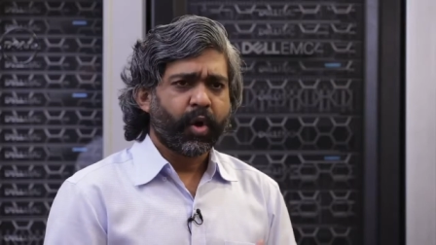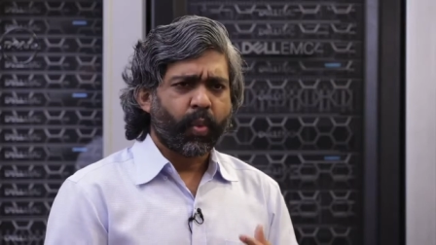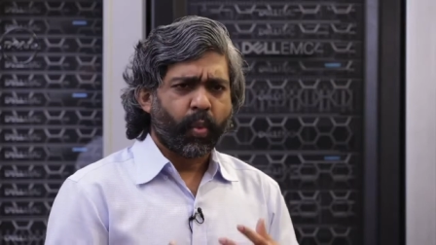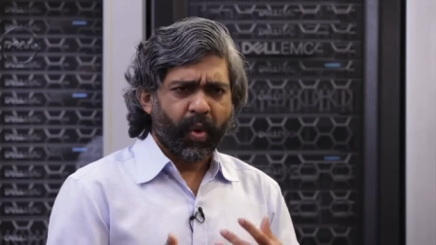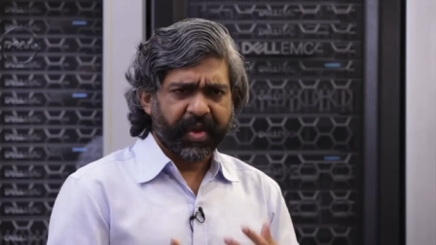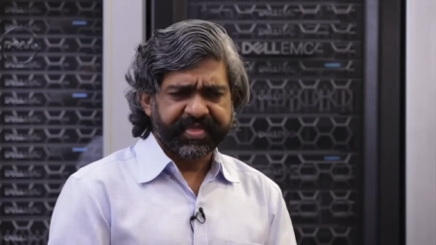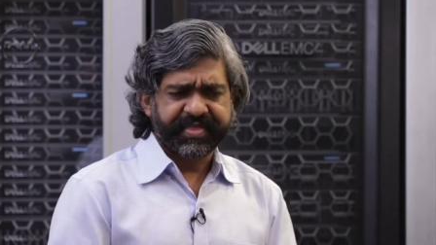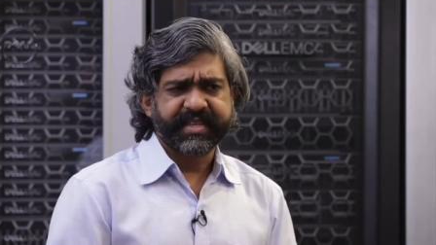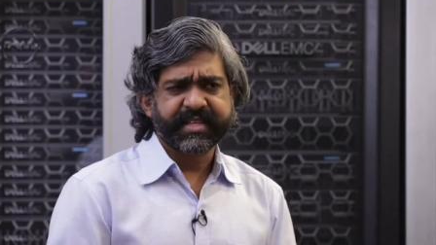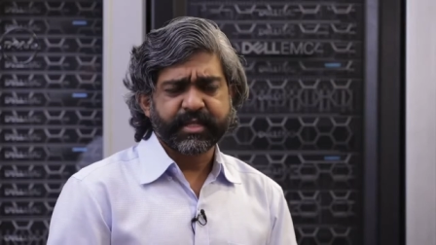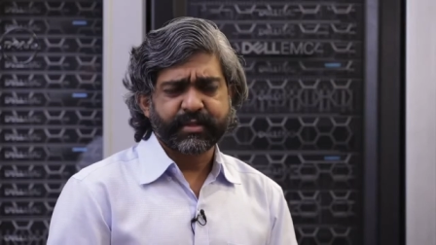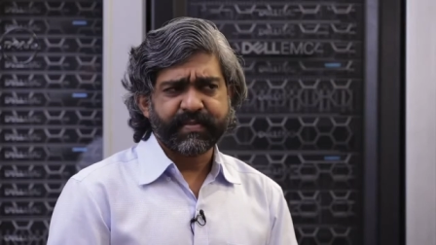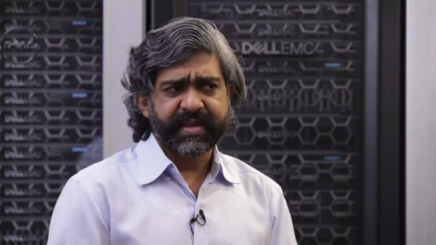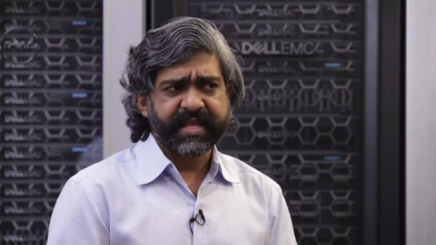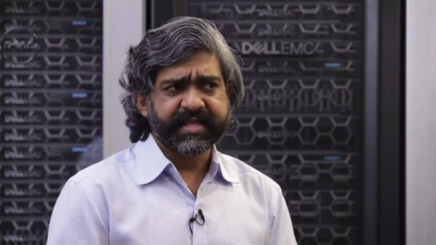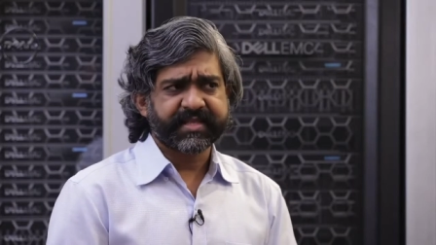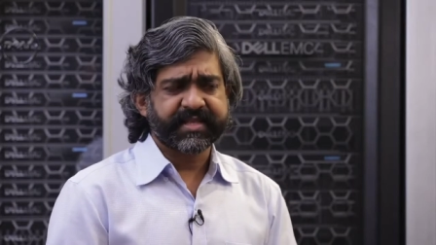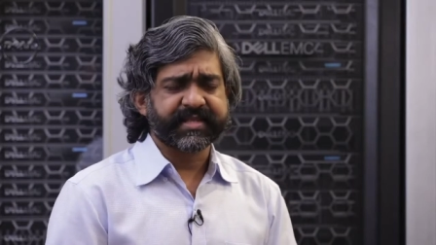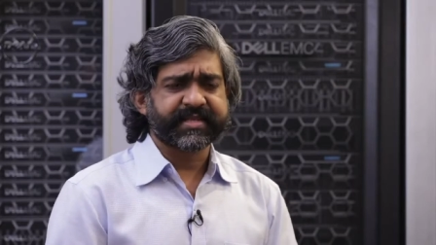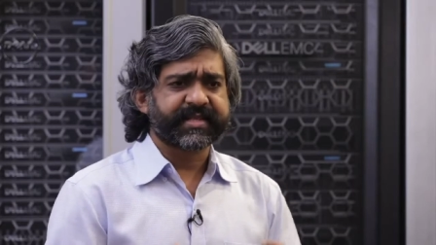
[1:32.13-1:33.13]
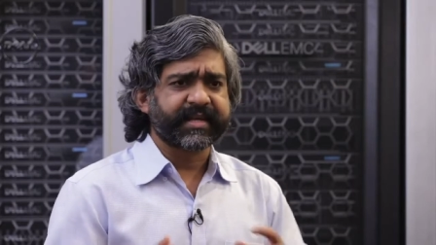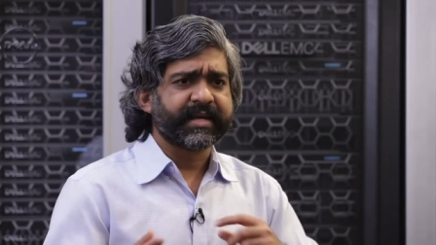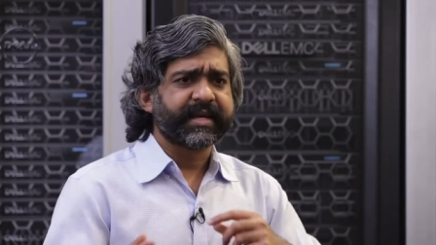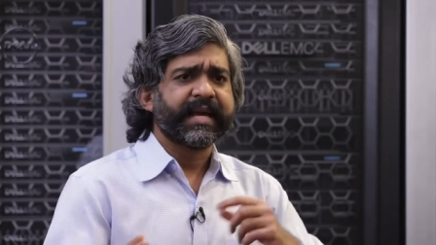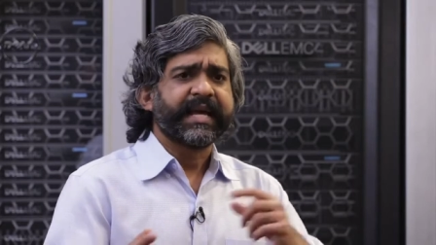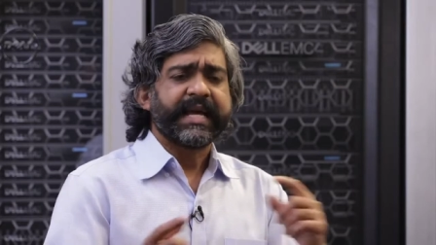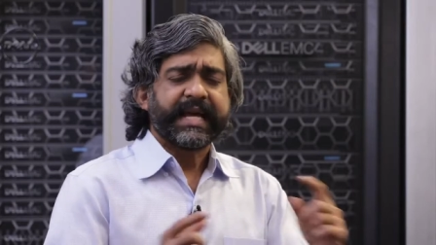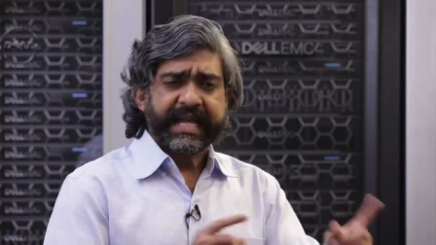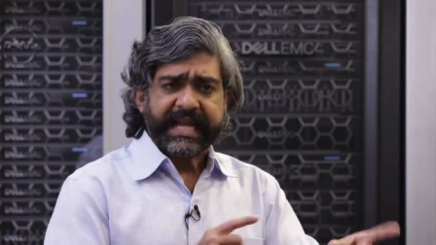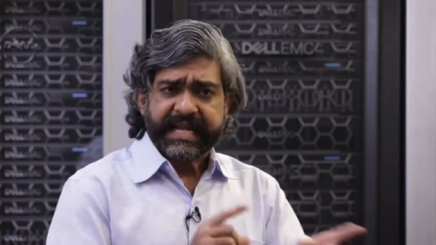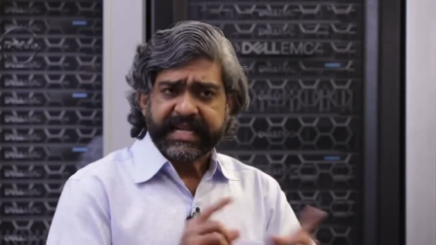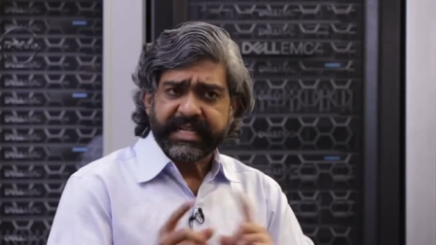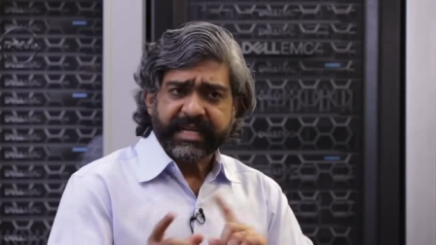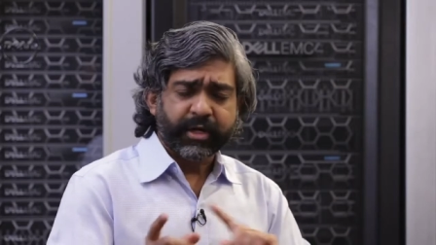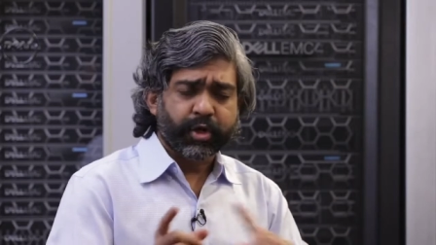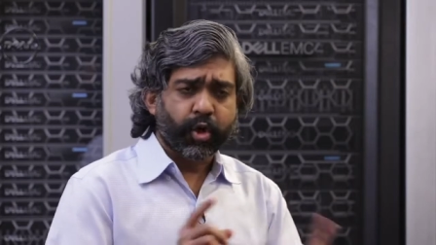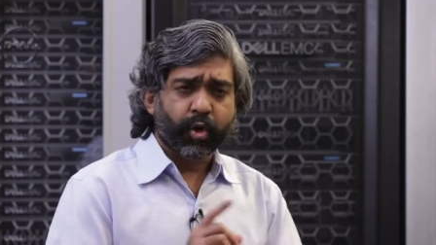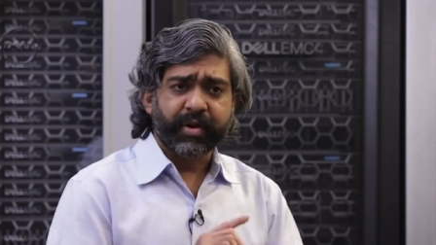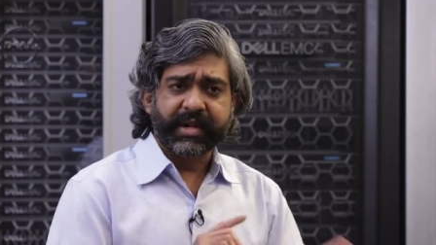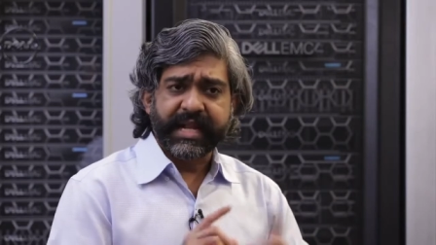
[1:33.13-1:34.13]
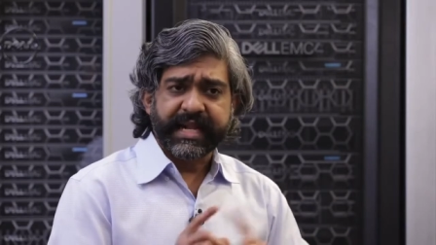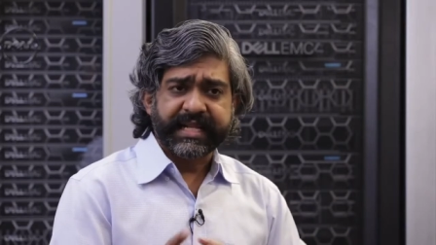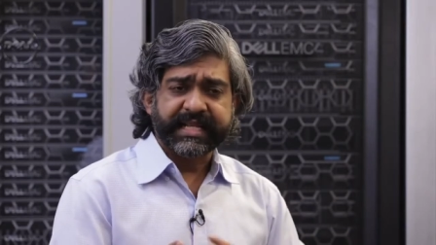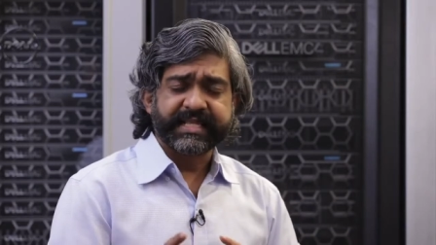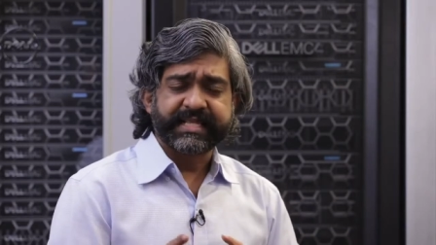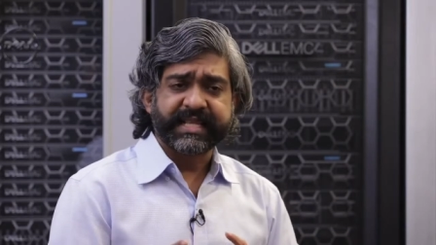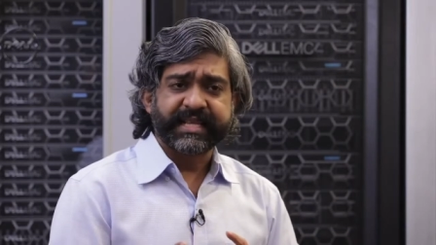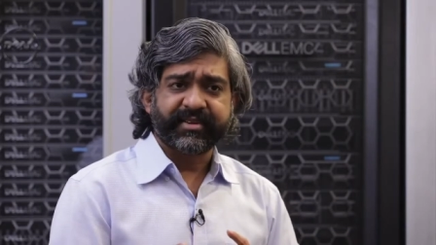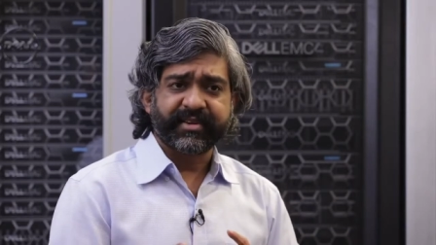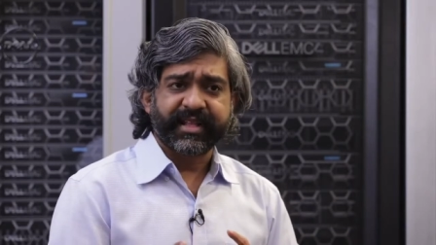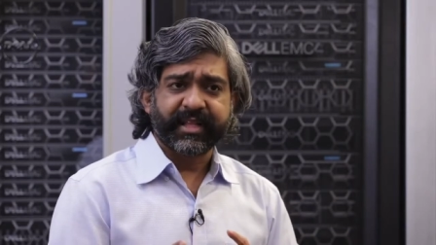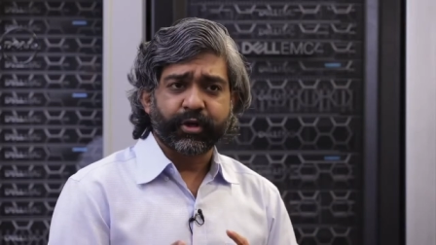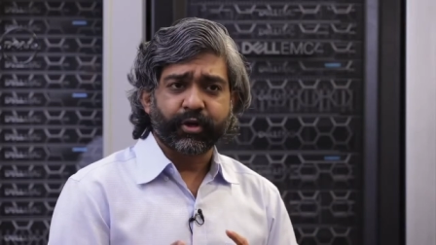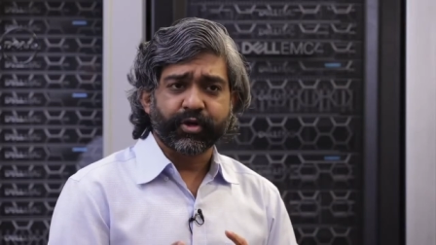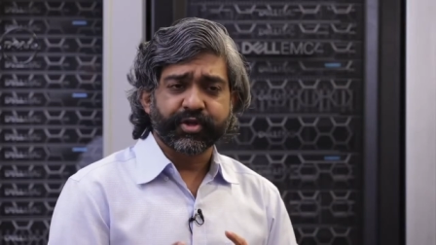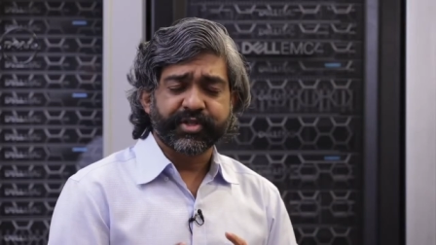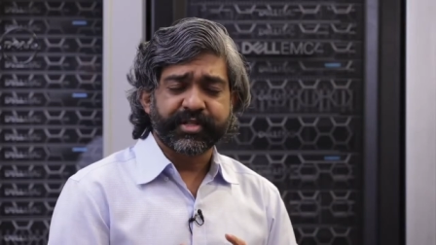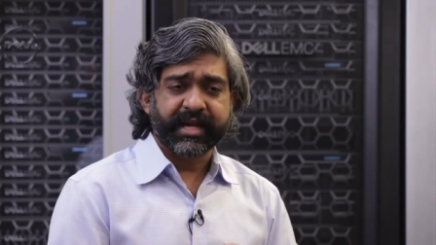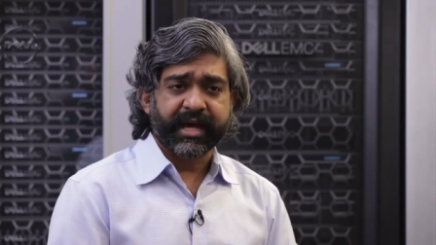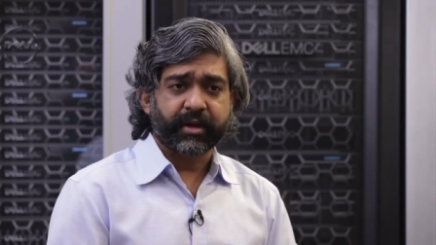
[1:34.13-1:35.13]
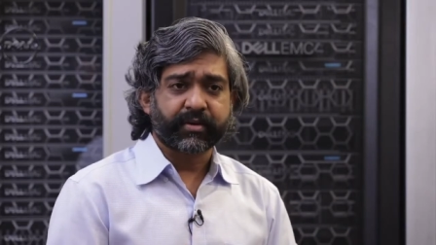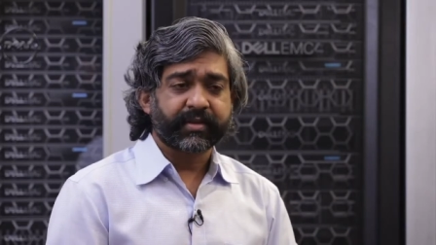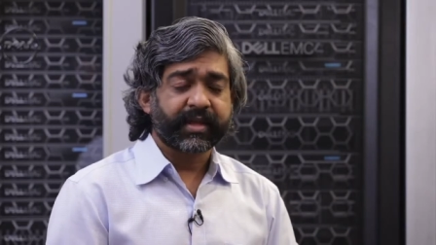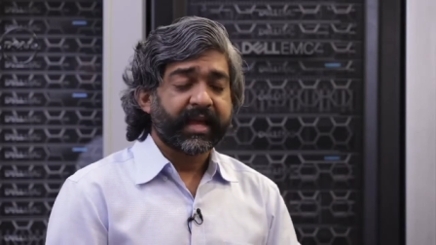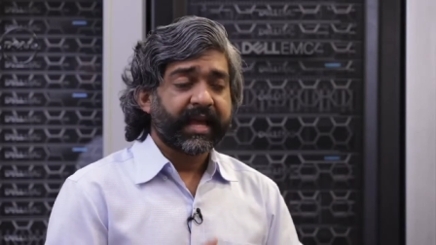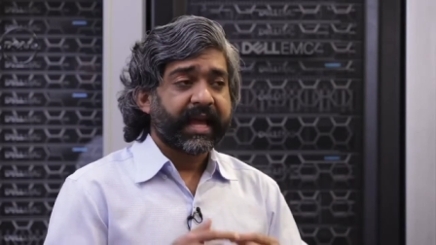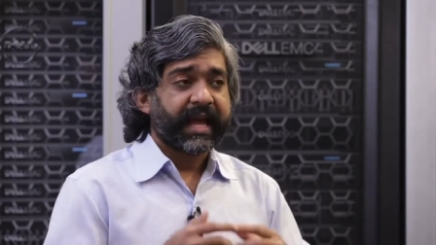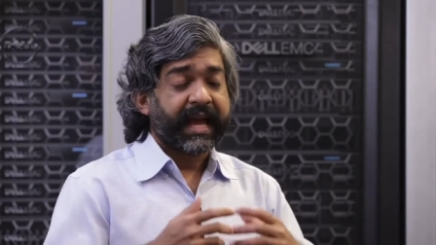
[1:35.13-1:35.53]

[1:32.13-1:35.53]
What this means is the inter-core latency really goes down